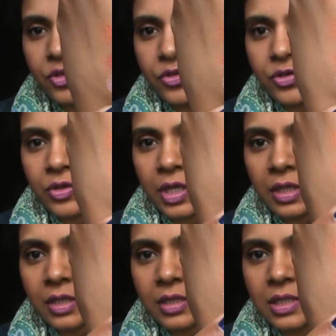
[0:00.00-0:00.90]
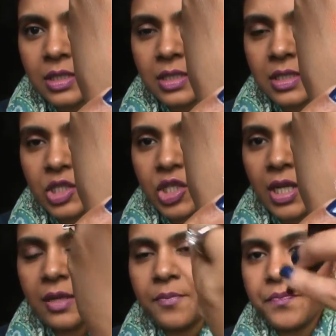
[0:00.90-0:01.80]
true to color this is the
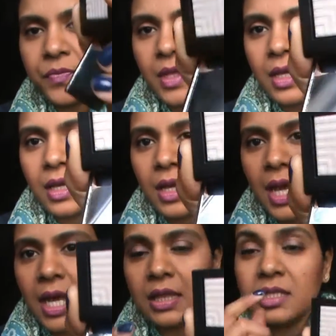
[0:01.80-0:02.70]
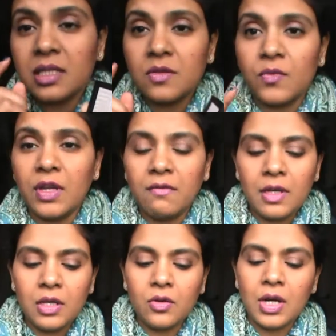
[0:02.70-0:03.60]
shade and this is very
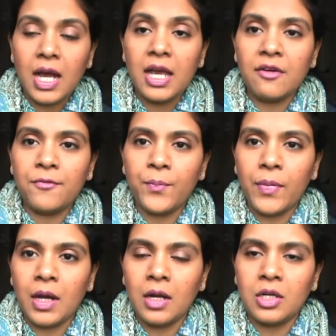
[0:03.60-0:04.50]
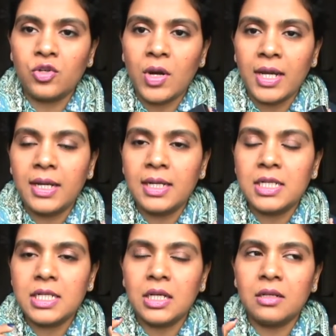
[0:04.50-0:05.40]
very good I have uh, tried
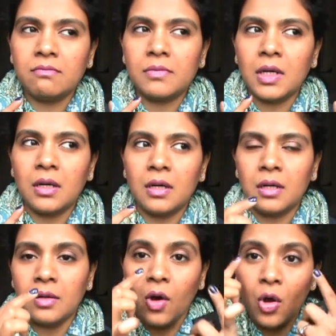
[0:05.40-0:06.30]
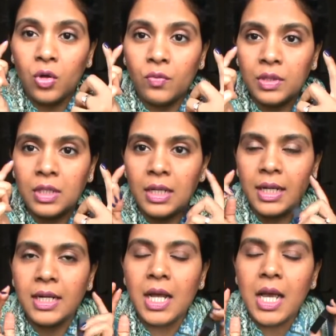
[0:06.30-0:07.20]
it and, uh, all over the
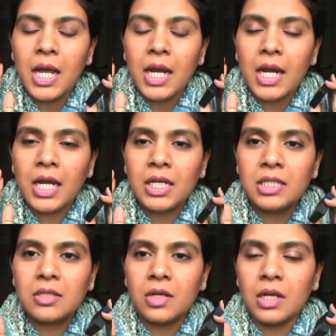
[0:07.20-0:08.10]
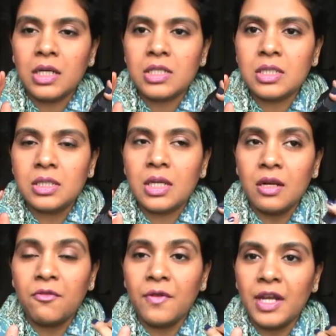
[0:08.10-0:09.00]
lid it's it's the
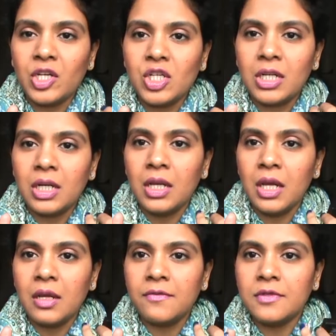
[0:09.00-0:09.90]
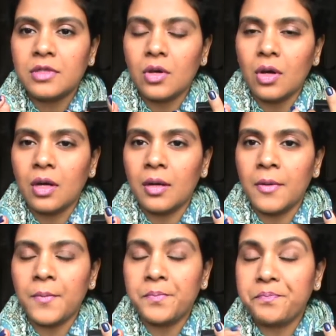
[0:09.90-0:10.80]
reflection it gives
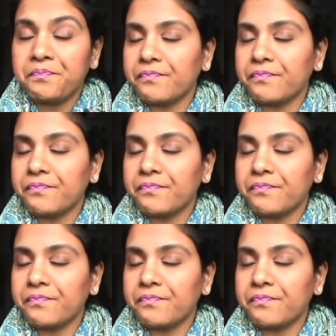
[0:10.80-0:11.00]
um,